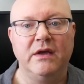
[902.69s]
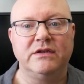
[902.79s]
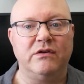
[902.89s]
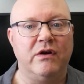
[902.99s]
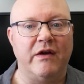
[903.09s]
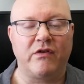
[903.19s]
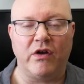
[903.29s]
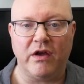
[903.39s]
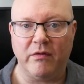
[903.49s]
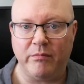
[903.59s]
So I've got
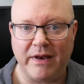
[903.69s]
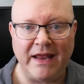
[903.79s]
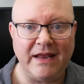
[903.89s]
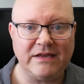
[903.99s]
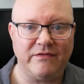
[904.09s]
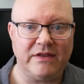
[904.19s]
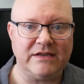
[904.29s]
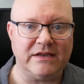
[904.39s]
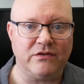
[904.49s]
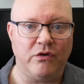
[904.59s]
a playlist for
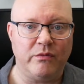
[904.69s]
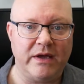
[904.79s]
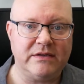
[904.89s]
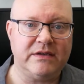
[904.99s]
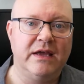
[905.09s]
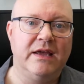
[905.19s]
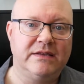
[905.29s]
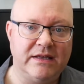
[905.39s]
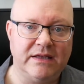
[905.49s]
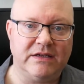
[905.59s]
this, as always.
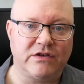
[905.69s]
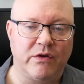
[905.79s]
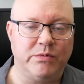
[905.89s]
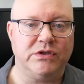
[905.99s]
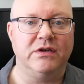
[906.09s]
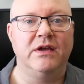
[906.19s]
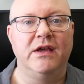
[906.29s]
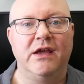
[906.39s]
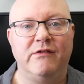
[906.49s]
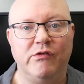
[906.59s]
It's in the description.
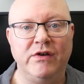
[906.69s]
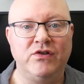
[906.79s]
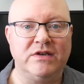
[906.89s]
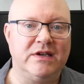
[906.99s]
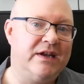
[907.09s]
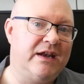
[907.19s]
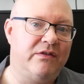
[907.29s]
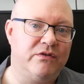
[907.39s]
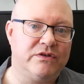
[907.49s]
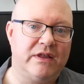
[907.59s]
If you're interested in any of
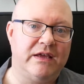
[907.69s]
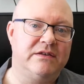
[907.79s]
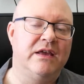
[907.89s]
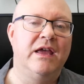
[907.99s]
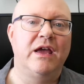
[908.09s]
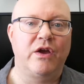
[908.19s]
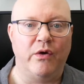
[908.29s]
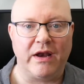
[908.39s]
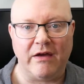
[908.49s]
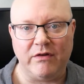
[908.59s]
those things, go
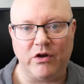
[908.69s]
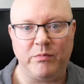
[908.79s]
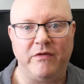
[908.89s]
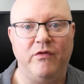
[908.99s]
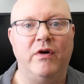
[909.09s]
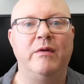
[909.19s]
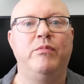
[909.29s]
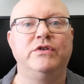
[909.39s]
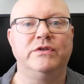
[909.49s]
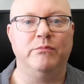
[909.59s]
and have a look before I
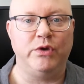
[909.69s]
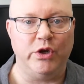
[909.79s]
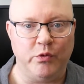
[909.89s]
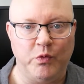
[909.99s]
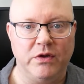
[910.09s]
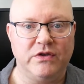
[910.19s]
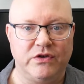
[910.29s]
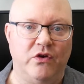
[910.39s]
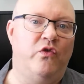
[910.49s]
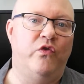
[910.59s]
put some new
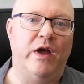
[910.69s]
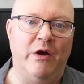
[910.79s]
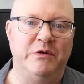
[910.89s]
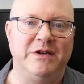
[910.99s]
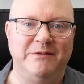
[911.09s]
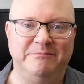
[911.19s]
stuff out.